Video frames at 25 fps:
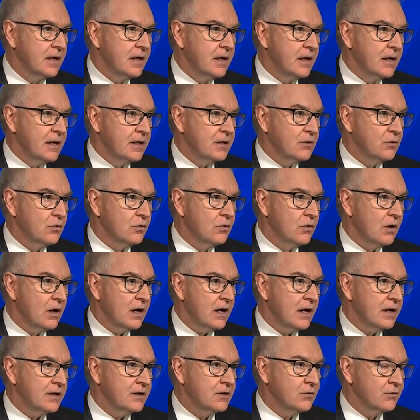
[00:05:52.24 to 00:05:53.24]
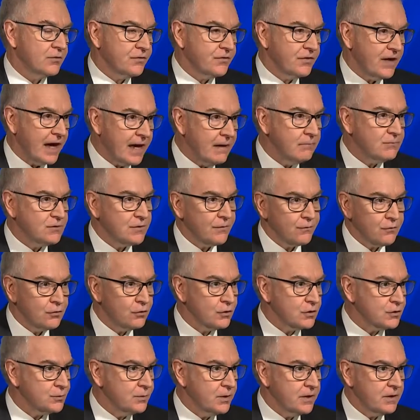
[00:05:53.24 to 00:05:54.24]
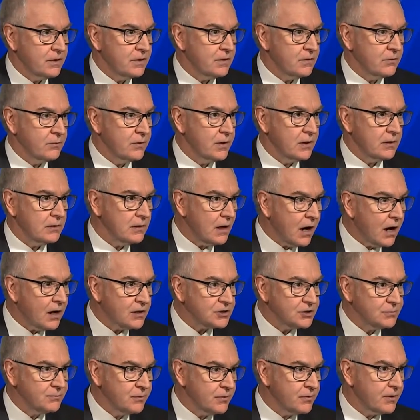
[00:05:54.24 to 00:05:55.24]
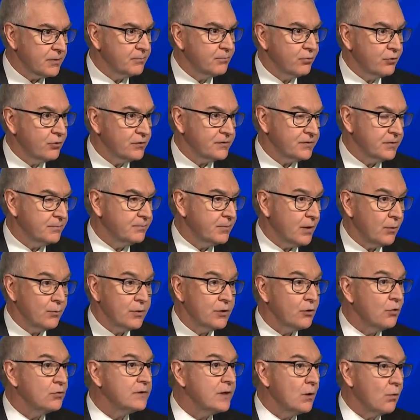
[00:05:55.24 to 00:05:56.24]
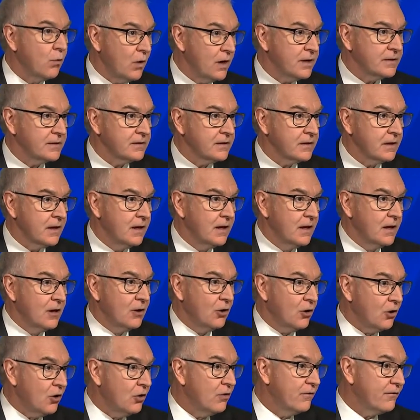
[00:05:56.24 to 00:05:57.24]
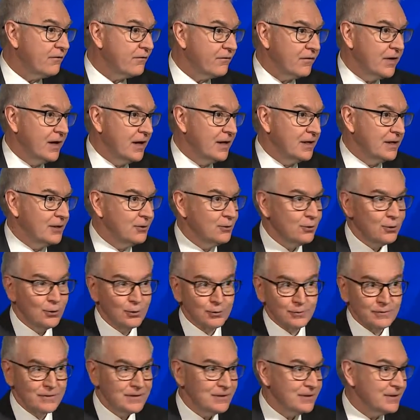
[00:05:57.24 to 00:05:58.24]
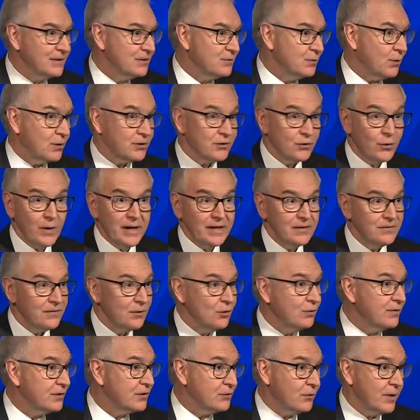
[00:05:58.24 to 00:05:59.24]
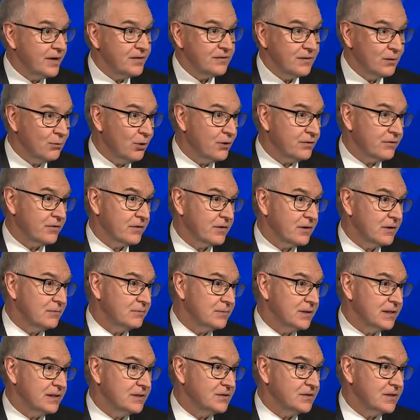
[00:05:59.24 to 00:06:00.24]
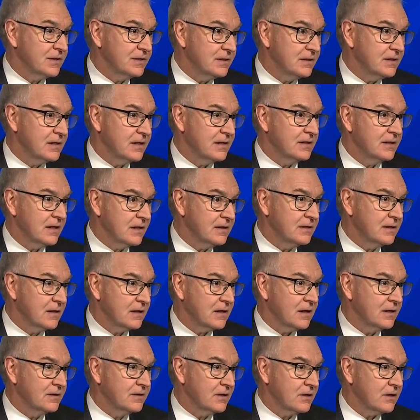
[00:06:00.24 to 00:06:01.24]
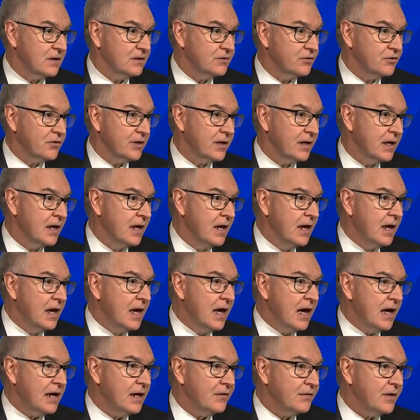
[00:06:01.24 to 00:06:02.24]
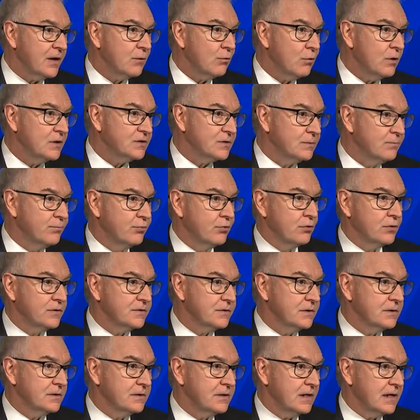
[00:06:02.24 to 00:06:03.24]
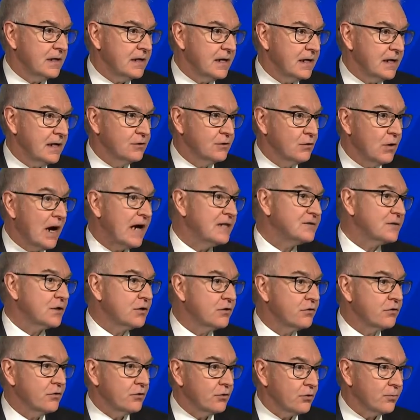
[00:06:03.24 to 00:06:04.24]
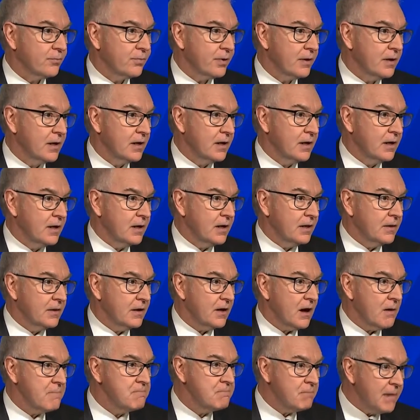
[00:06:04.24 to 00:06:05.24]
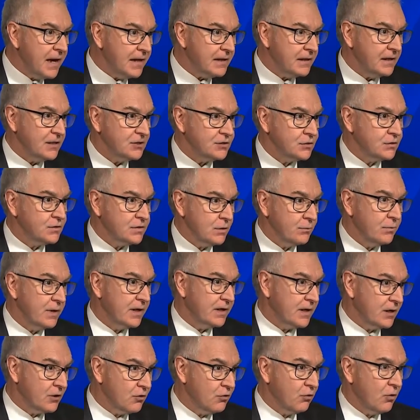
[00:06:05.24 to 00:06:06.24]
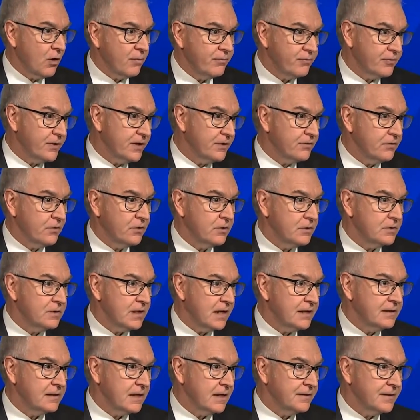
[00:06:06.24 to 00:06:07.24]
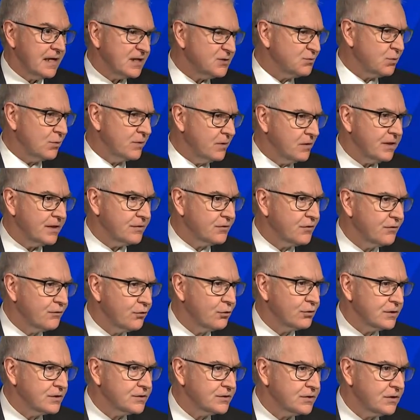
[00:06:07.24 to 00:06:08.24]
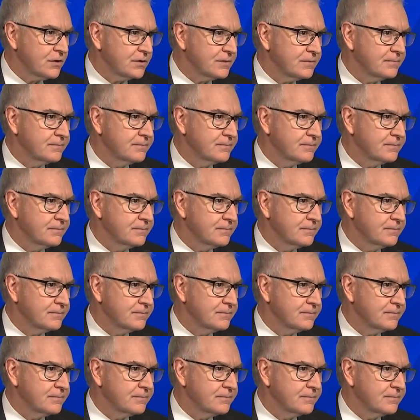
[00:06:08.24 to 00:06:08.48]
You know, Thames, of course, we are large and we're important, but we're only one of over 20 water companies in the country. And I think what is important that, as a group, there are many issues that we can cooperate on, and that's what we like to focus on.